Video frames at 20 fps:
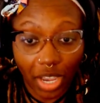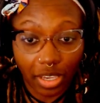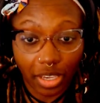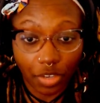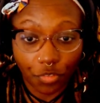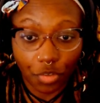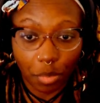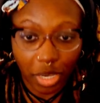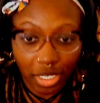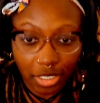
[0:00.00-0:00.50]

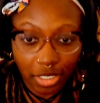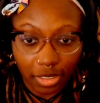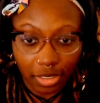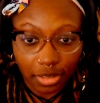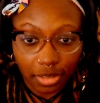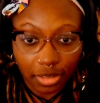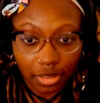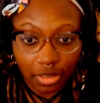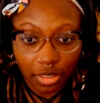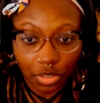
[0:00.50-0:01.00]
information,
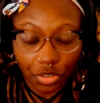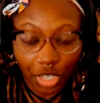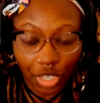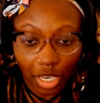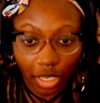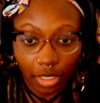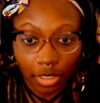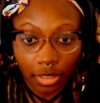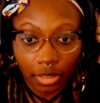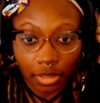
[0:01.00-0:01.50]

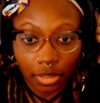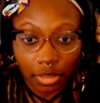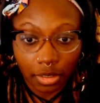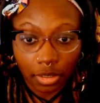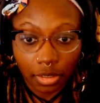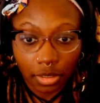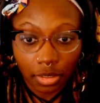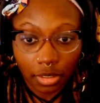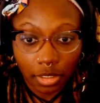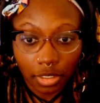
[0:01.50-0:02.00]
okay?
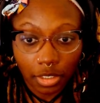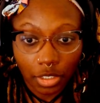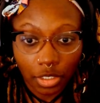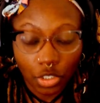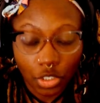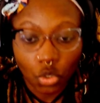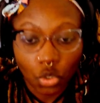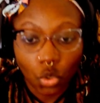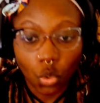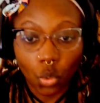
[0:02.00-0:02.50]

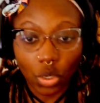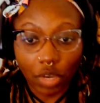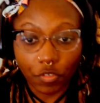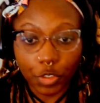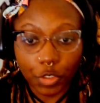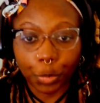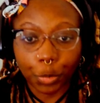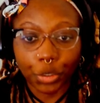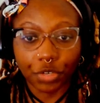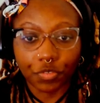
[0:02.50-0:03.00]
Whoever's
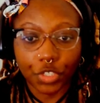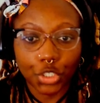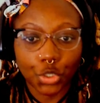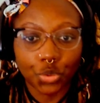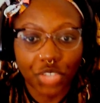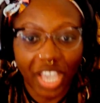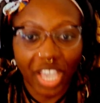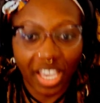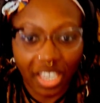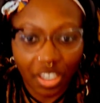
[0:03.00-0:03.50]
privy to
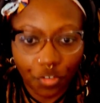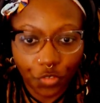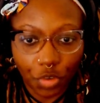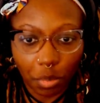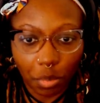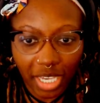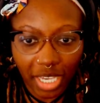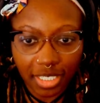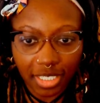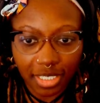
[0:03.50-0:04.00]
that
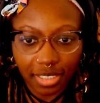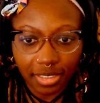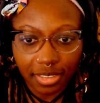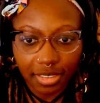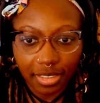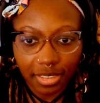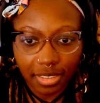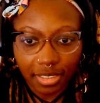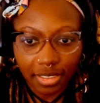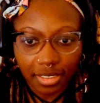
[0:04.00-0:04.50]
information,
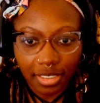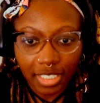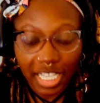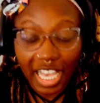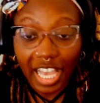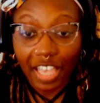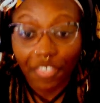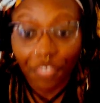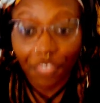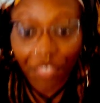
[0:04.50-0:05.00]

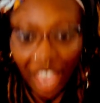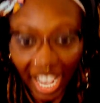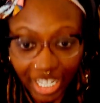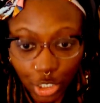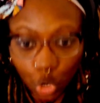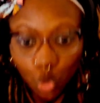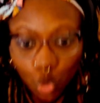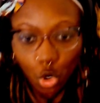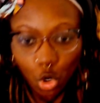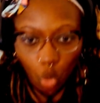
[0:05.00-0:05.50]
that's
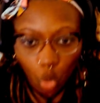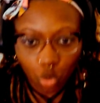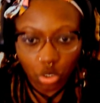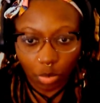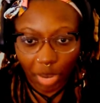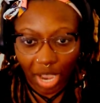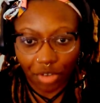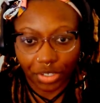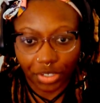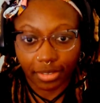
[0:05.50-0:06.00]
who knows
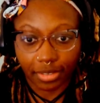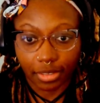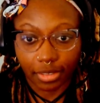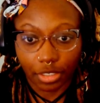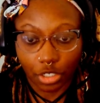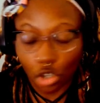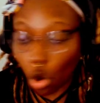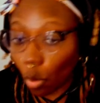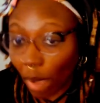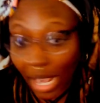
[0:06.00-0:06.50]
about it.
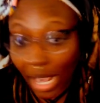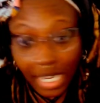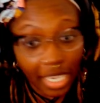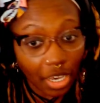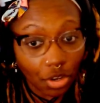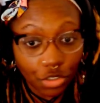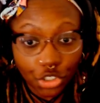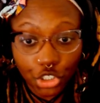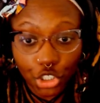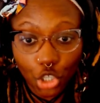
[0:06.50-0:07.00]
Nobody
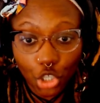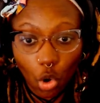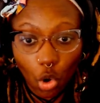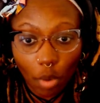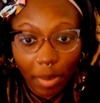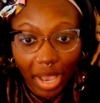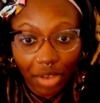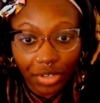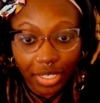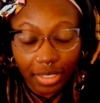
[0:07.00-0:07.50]
else should know
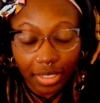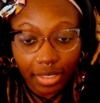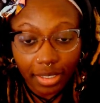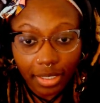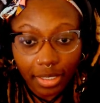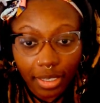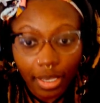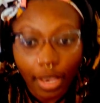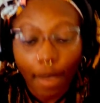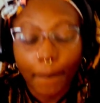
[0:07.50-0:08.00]
about it.
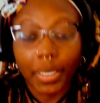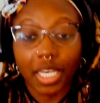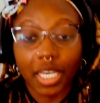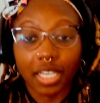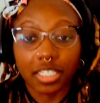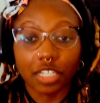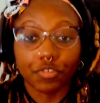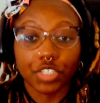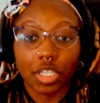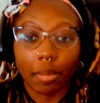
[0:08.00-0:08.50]
Because
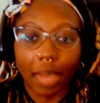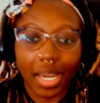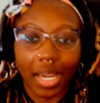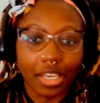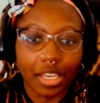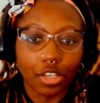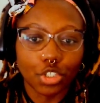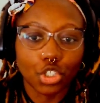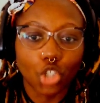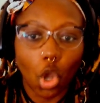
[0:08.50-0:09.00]
if somebody
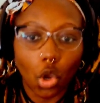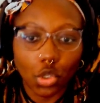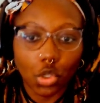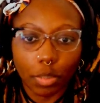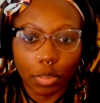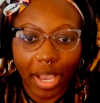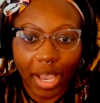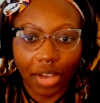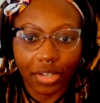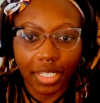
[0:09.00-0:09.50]
else knows
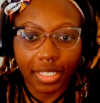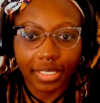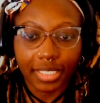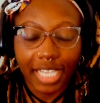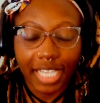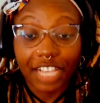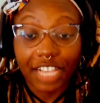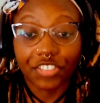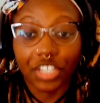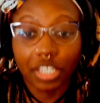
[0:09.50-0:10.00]
about it,
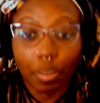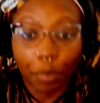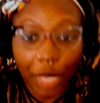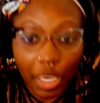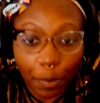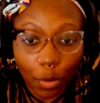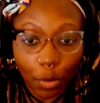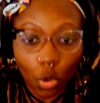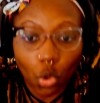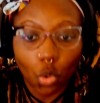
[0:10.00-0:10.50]
then the
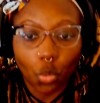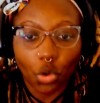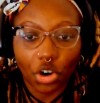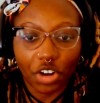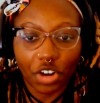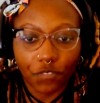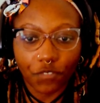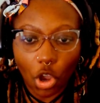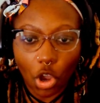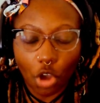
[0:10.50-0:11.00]
people who were
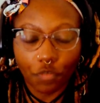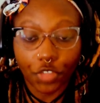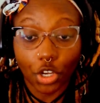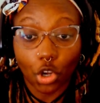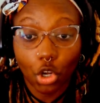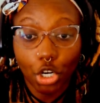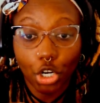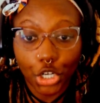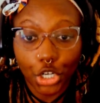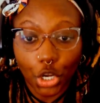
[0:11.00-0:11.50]
involved are
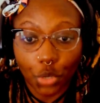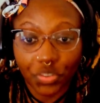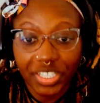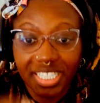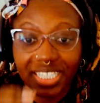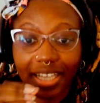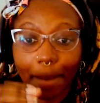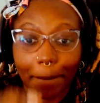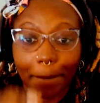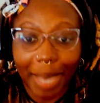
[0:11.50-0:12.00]
going to know that
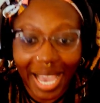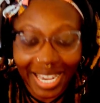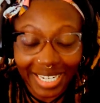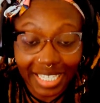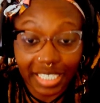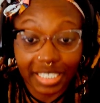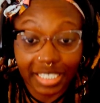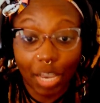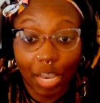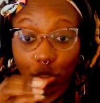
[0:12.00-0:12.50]
somebody
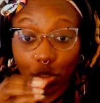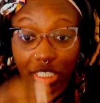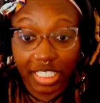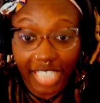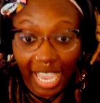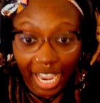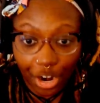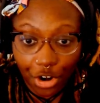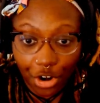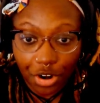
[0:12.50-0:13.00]
that was
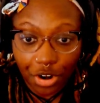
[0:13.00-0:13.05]
there